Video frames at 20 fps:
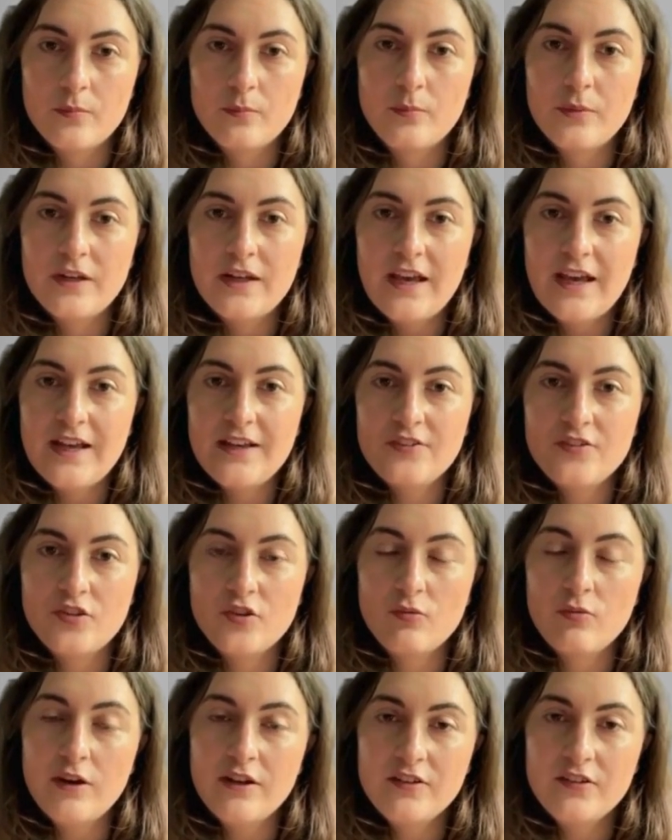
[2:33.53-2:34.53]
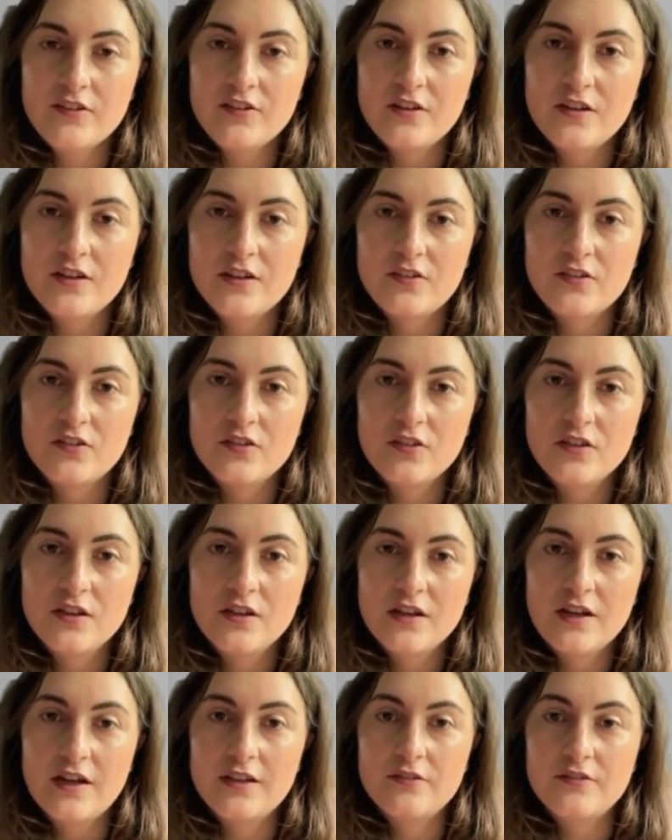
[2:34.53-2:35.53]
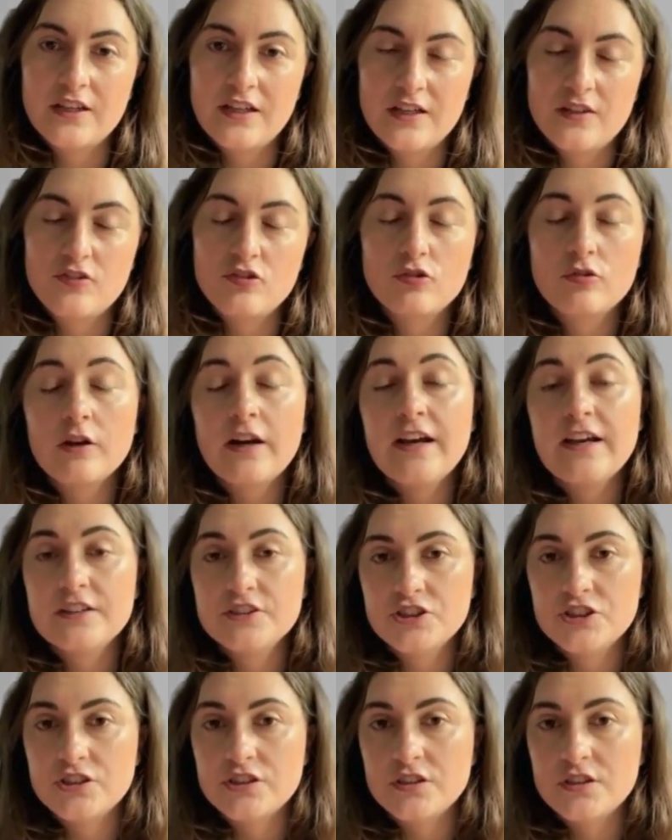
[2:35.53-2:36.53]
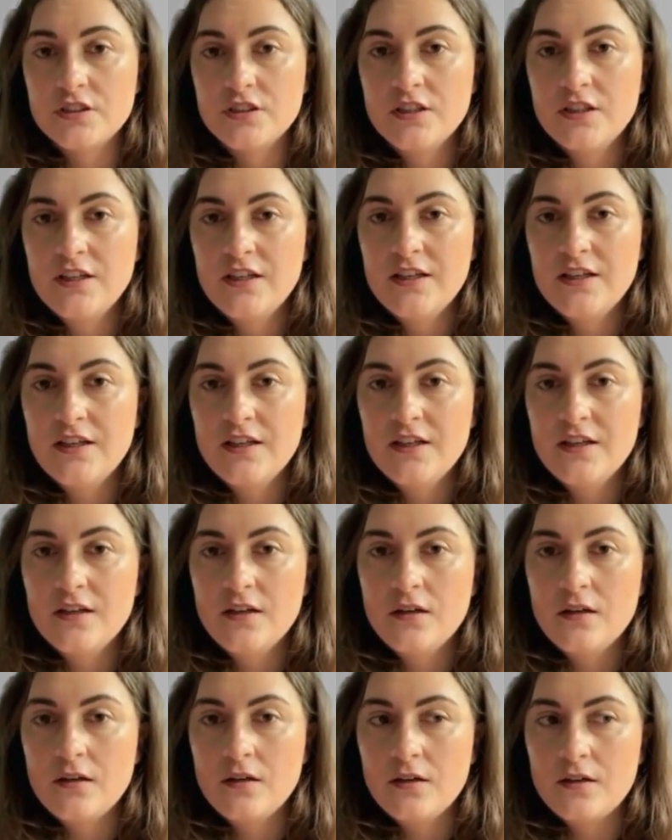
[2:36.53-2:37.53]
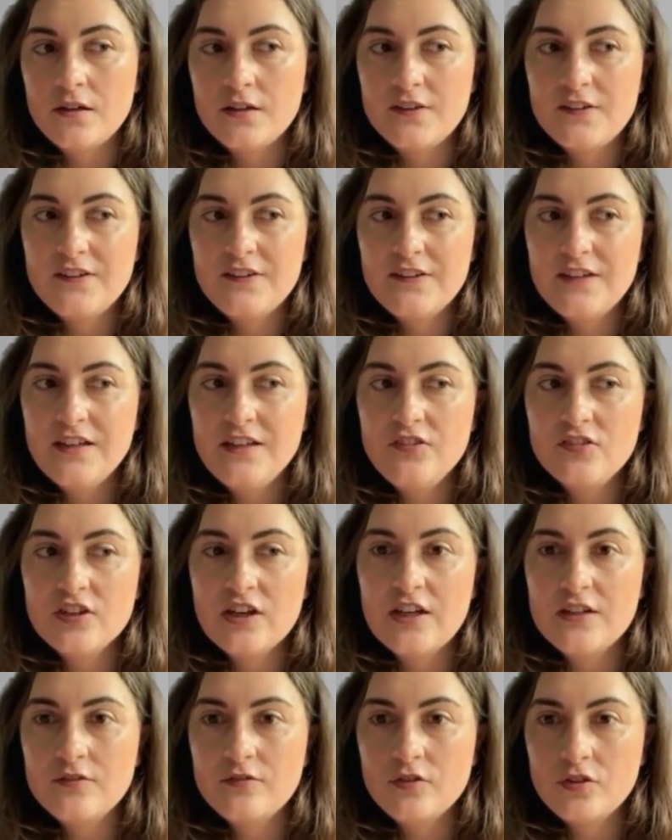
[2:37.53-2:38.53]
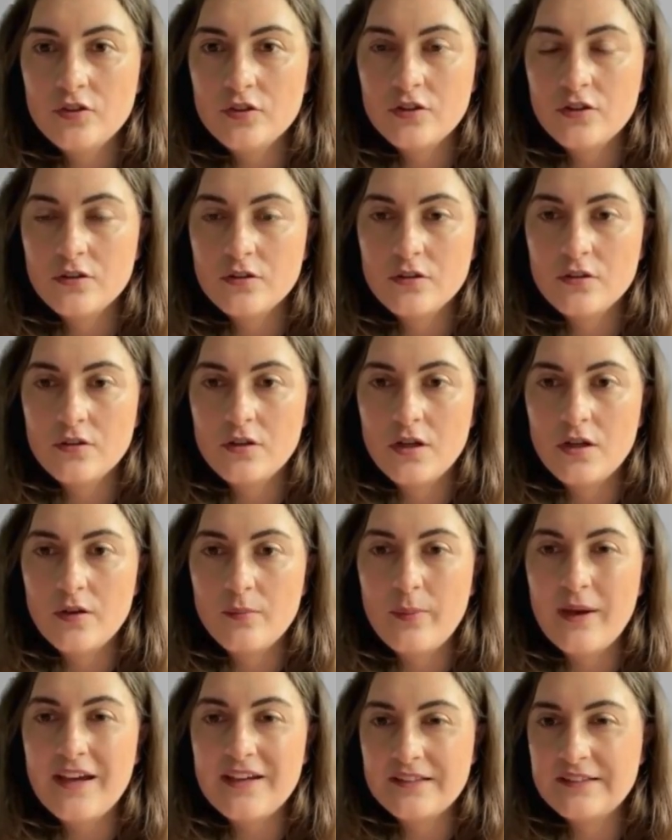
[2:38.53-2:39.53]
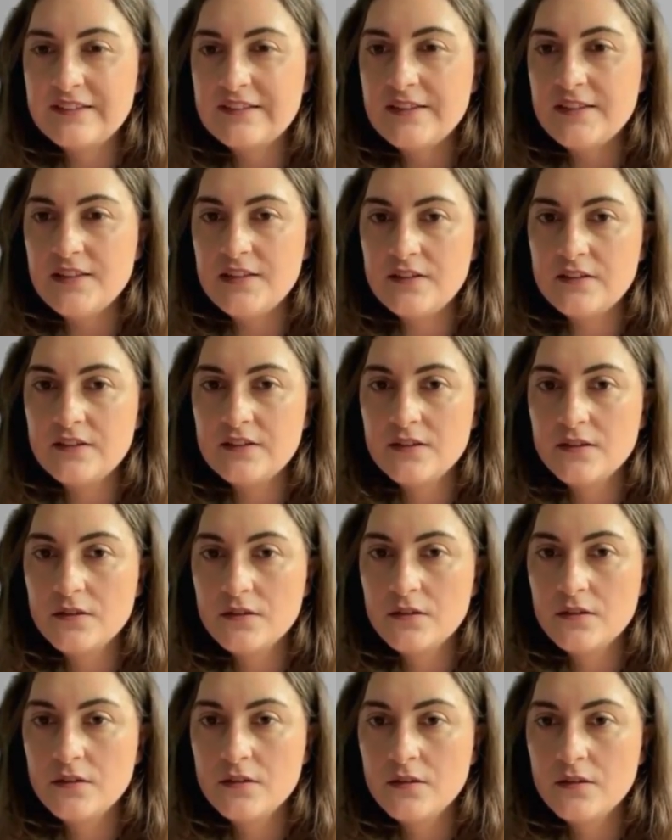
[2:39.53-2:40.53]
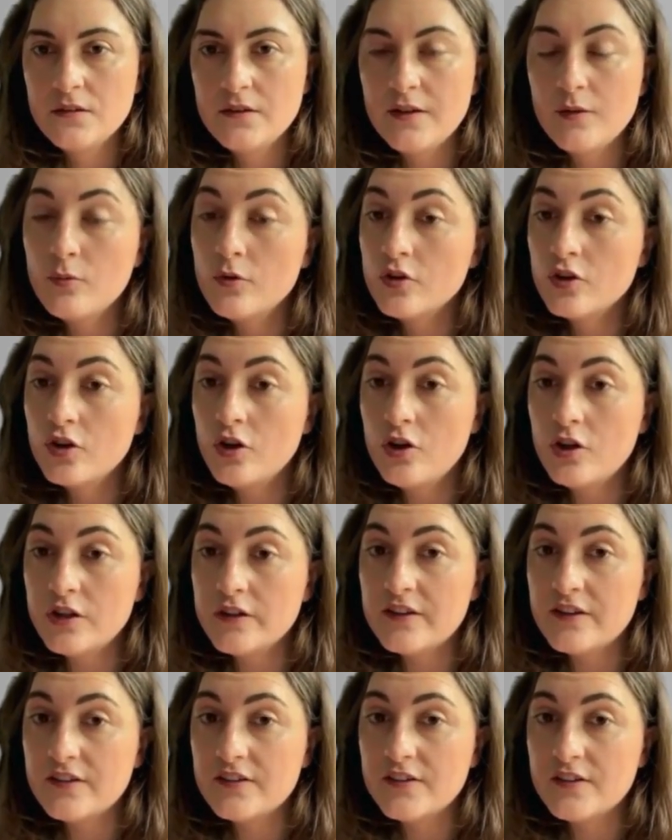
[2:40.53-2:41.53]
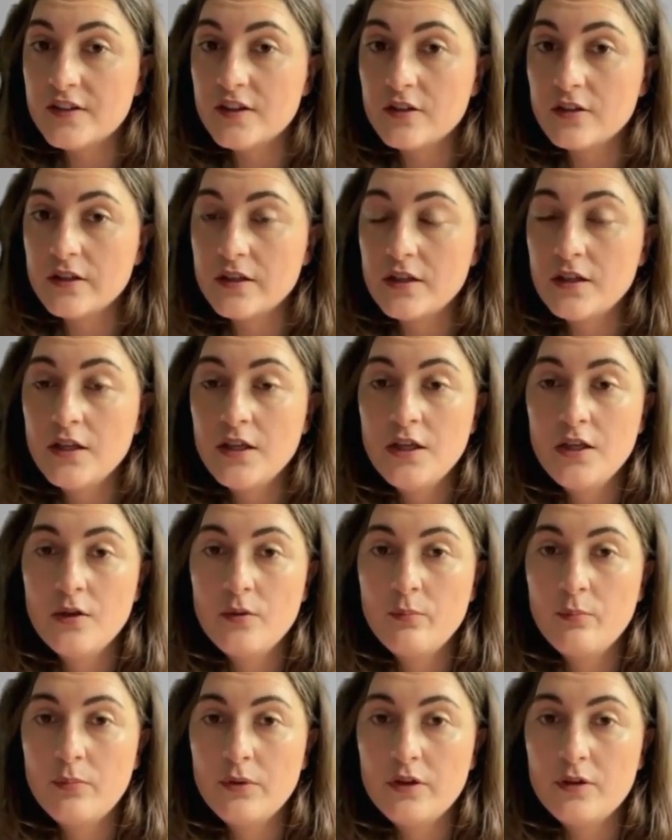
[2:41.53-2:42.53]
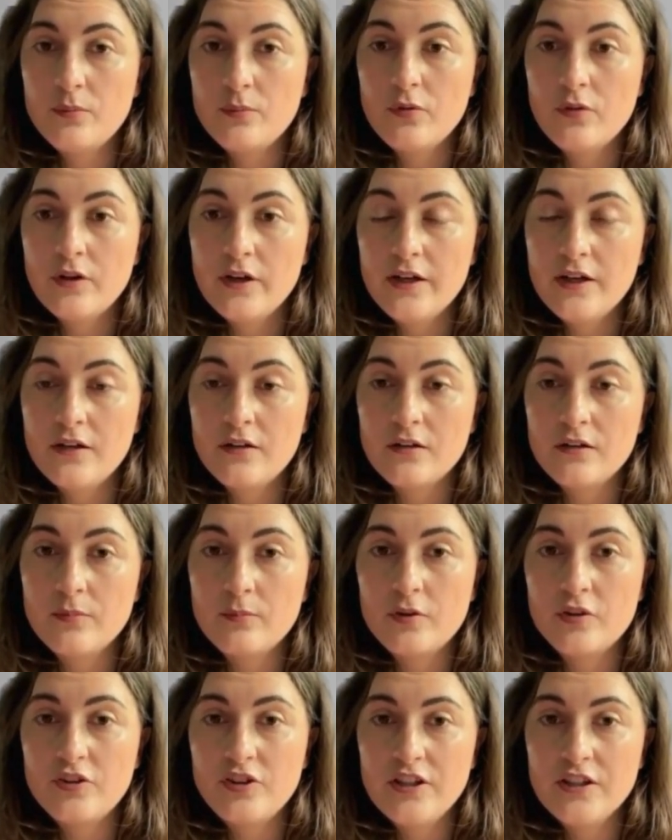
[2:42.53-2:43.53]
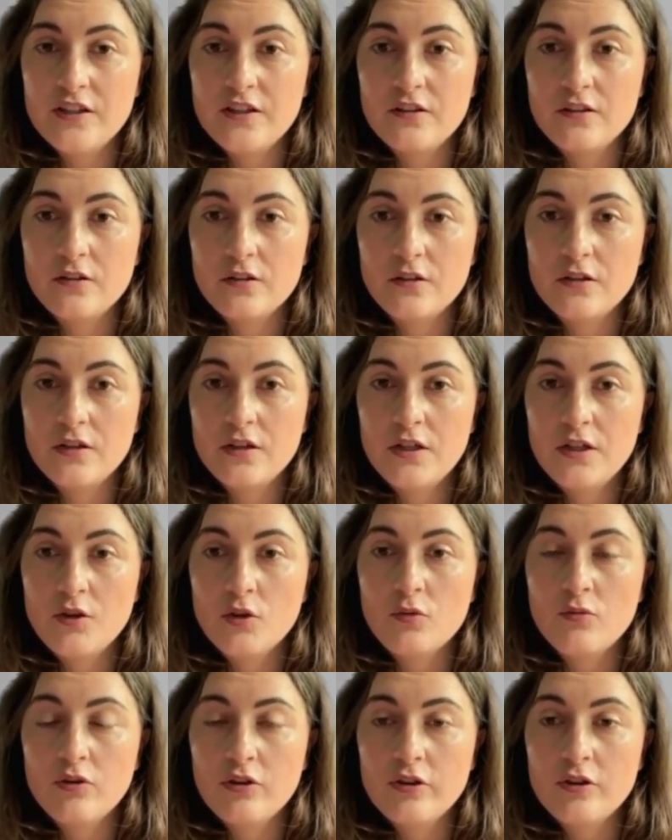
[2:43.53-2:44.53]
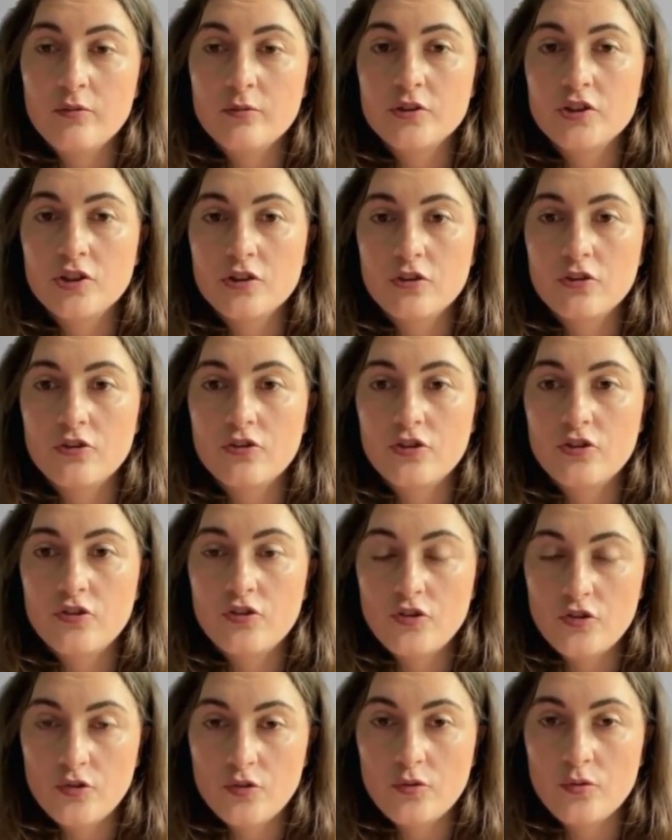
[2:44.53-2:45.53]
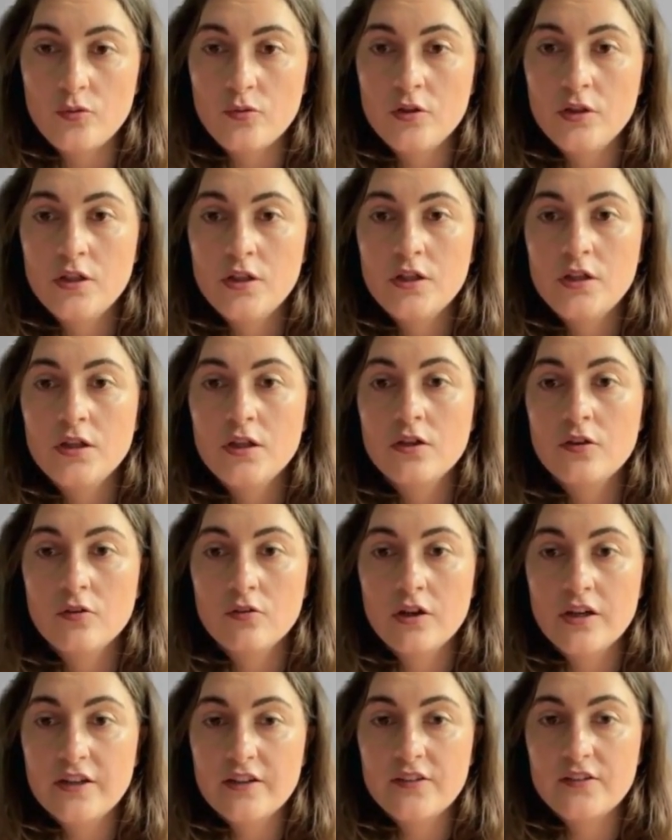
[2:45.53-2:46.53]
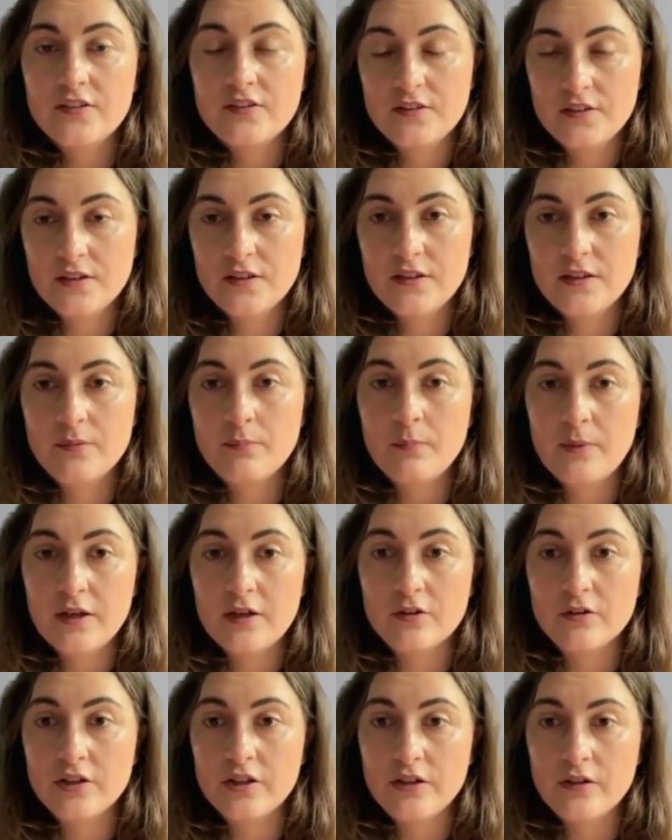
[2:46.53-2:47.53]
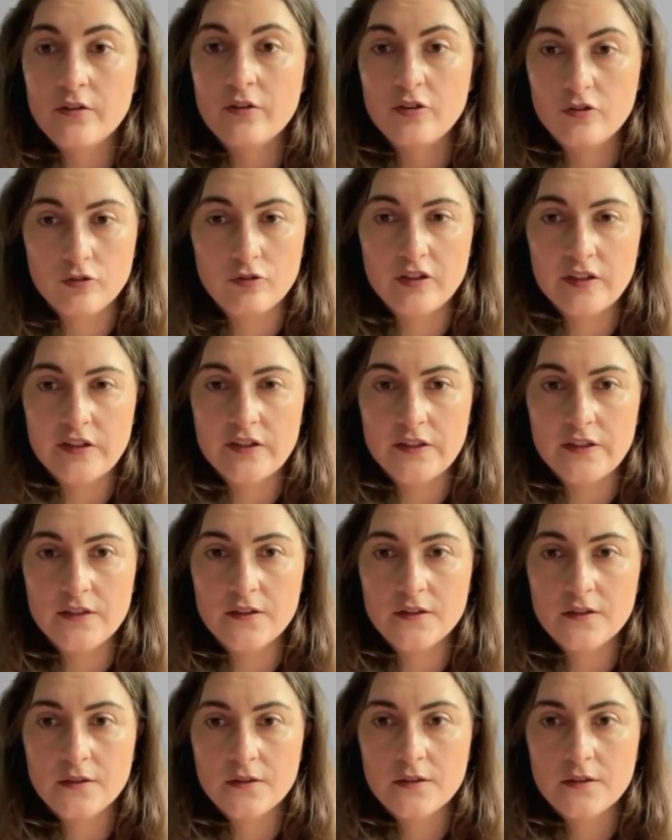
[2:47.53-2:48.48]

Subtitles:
But as the Renaissance kind of gained traction, saints kind of took a back seat. They weren't gone necessarily, but prayer in particular really returned to Christ, Mary, the Trinity.